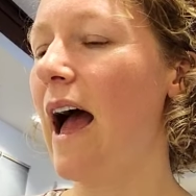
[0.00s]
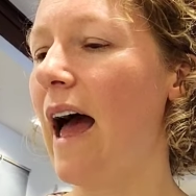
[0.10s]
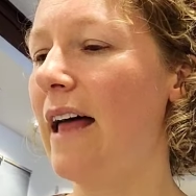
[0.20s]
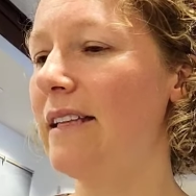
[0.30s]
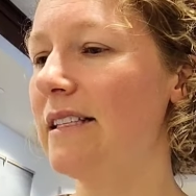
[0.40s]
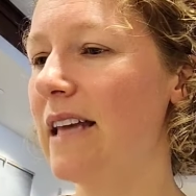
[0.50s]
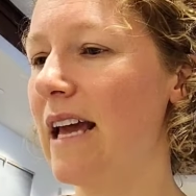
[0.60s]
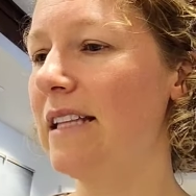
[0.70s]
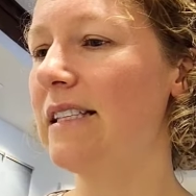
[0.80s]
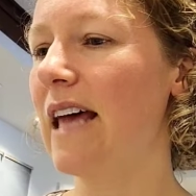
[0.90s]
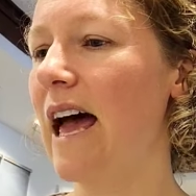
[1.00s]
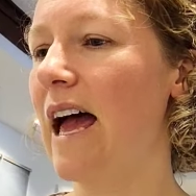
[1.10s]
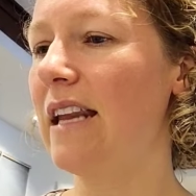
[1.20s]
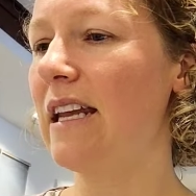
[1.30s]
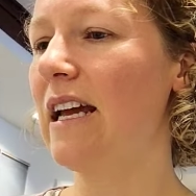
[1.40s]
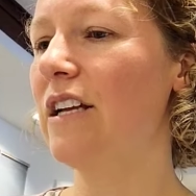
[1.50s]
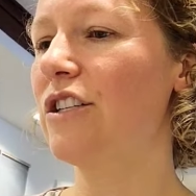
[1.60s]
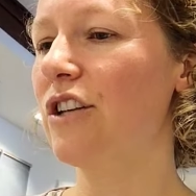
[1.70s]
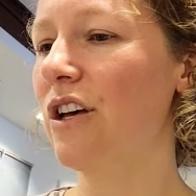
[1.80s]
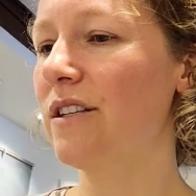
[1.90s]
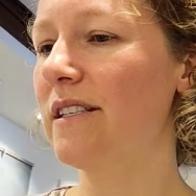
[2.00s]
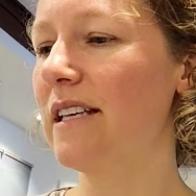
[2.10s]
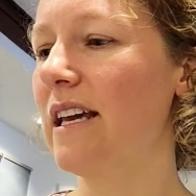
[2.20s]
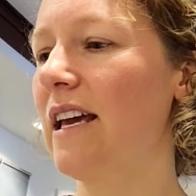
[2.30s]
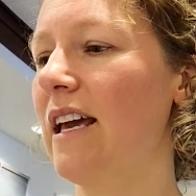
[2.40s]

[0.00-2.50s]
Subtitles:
and saints and angels sing,